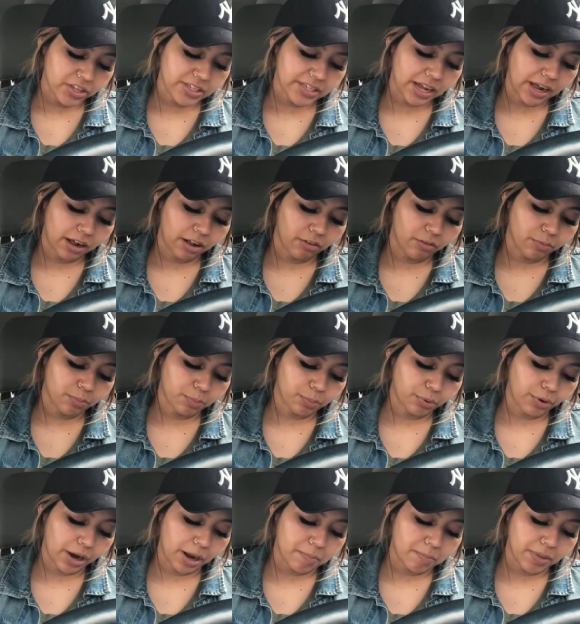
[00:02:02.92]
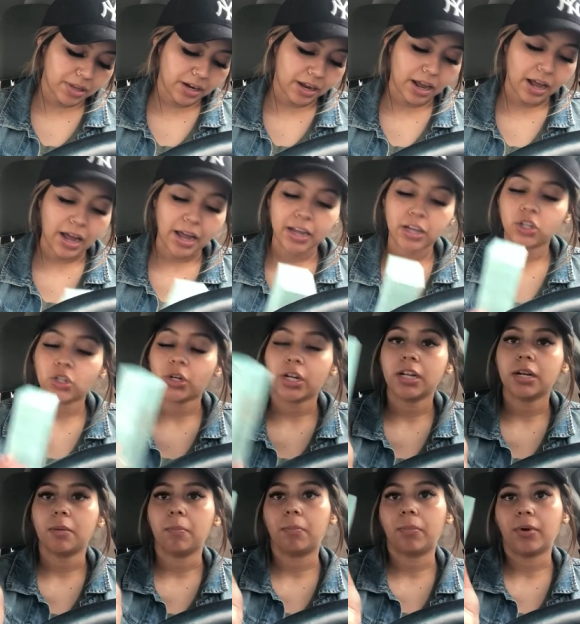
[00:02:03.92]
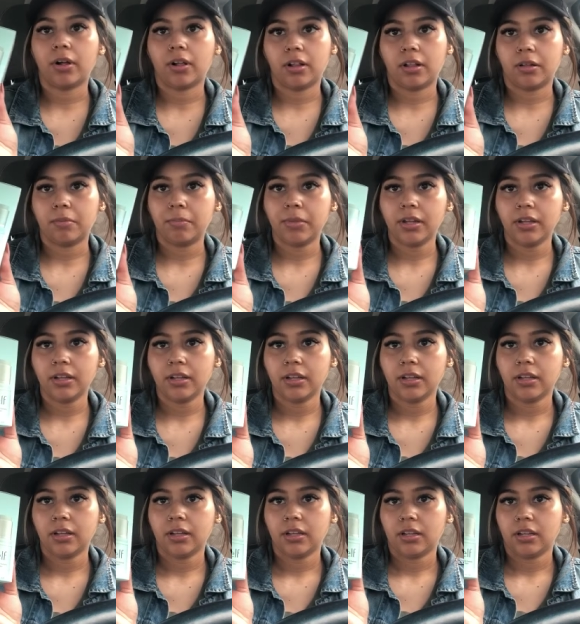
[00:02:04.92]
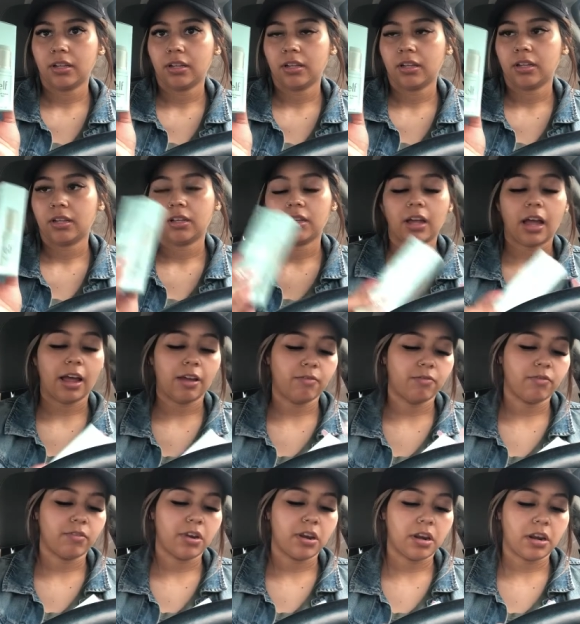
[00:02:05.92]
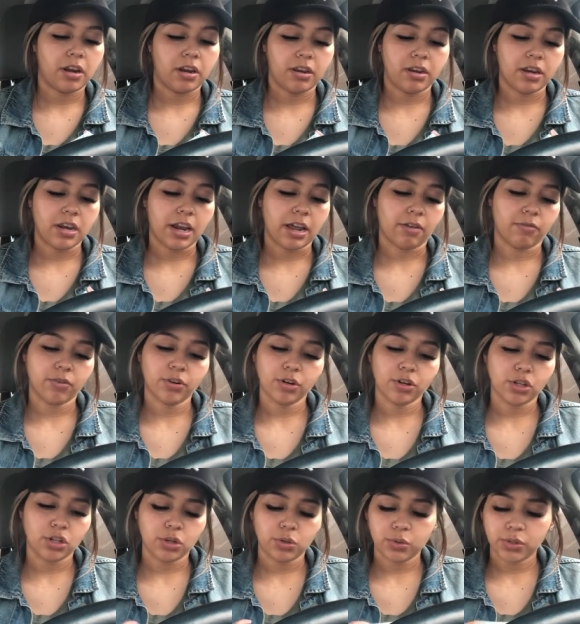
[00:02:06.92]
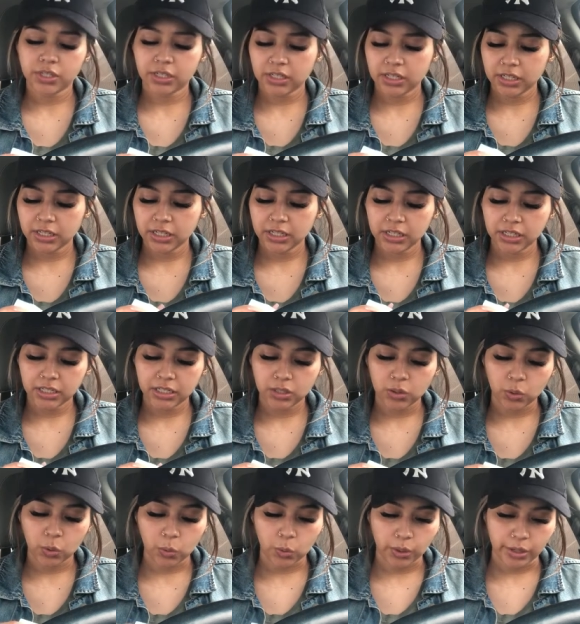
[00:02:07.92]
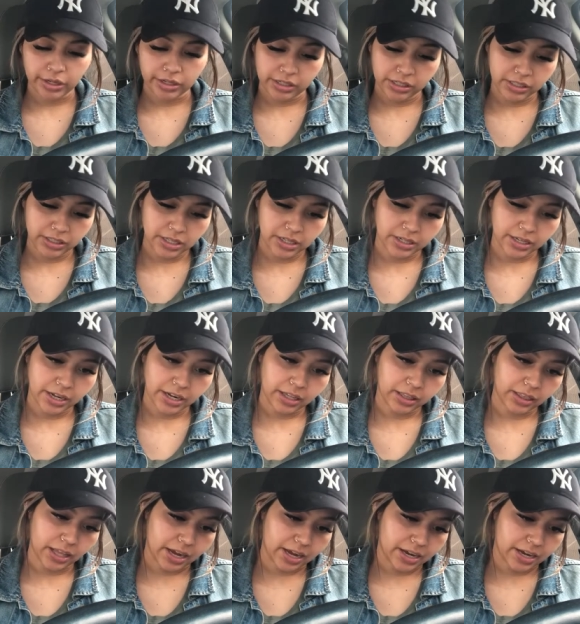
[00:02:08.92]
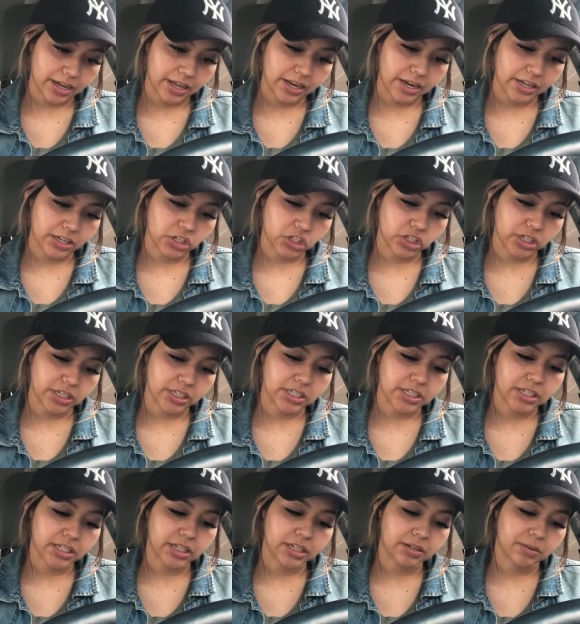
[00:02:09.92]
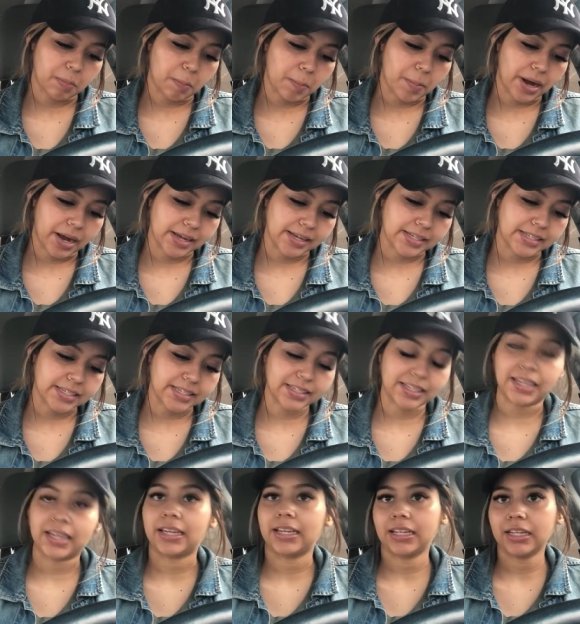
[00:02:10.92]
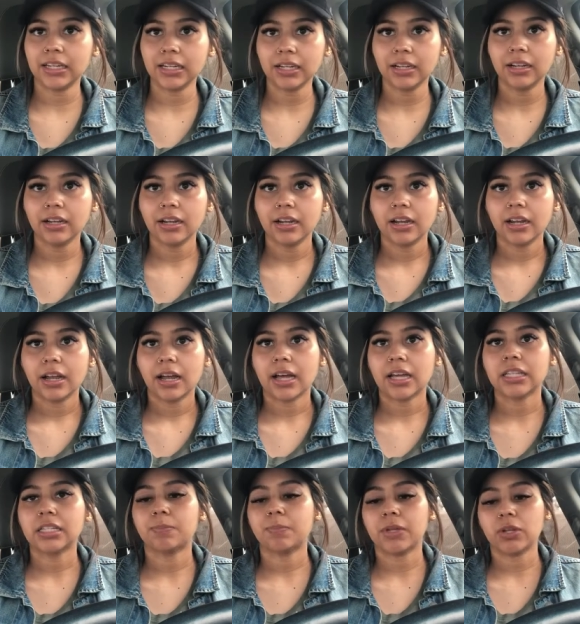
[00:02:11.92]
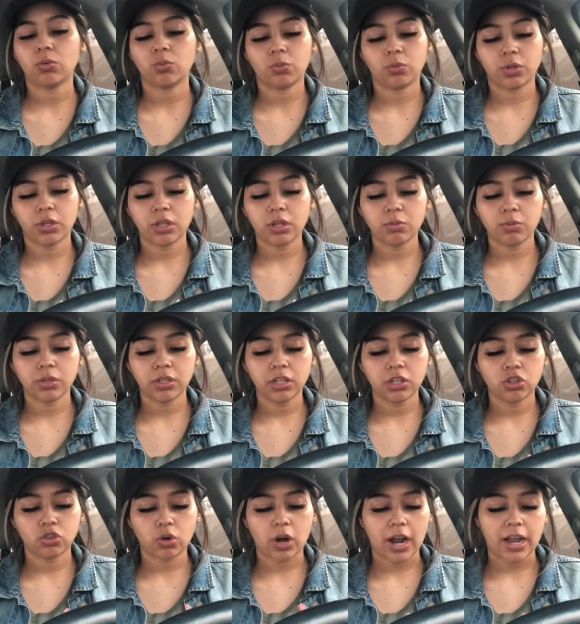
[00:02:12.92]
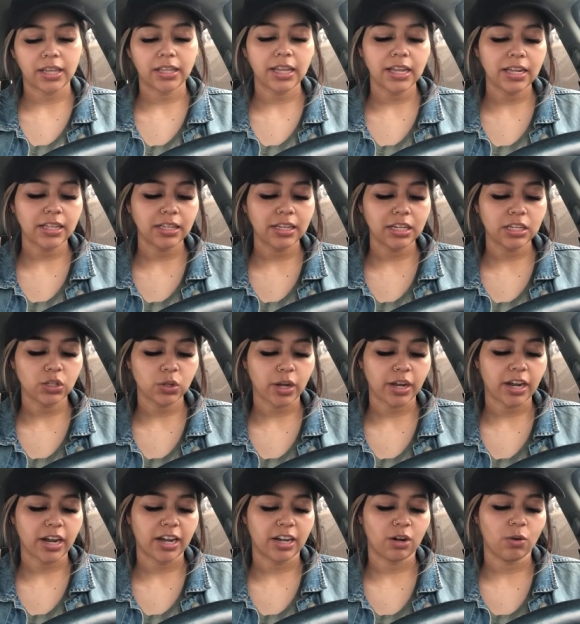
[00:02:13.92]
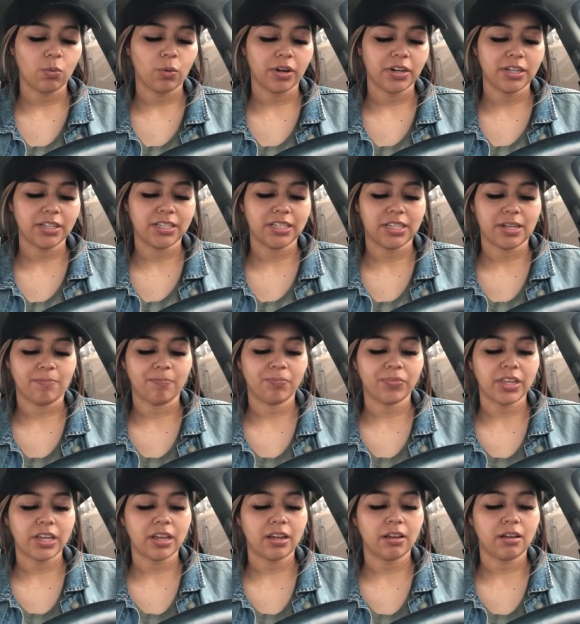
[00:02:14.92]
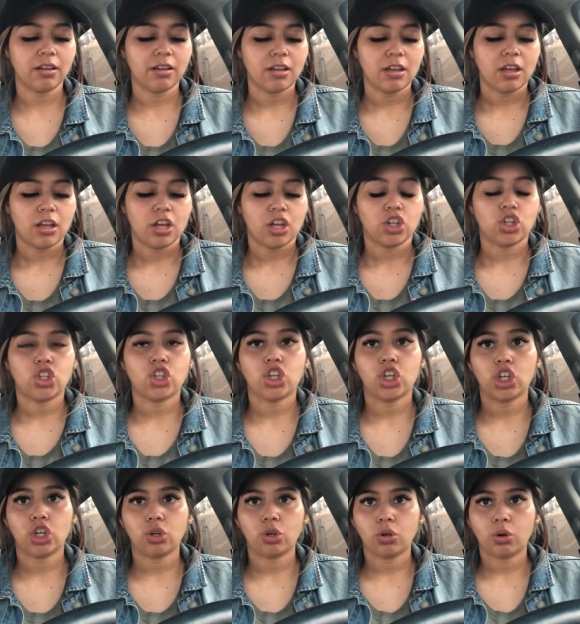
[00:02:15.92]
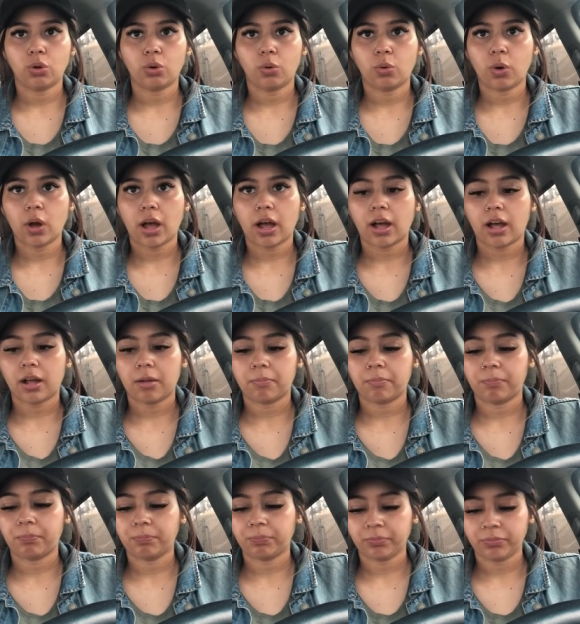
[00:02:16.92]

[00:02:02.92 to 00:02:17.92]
this e.l.f. Prep and Hydrate Balm. I've never used it or anything like that. It's just my skin has been really, really dry lately. So I kind of wanted something to um,